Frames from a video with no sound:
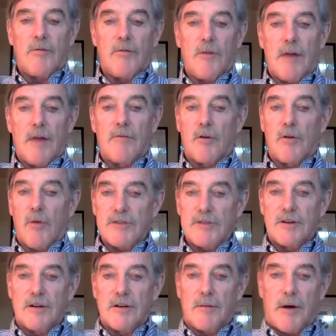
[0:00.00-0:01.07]
if you have a
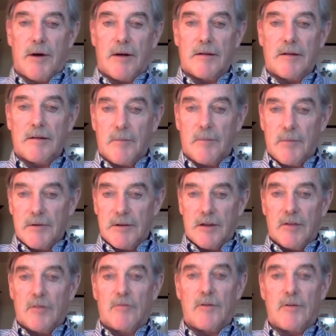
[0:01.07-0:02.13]
question about a particular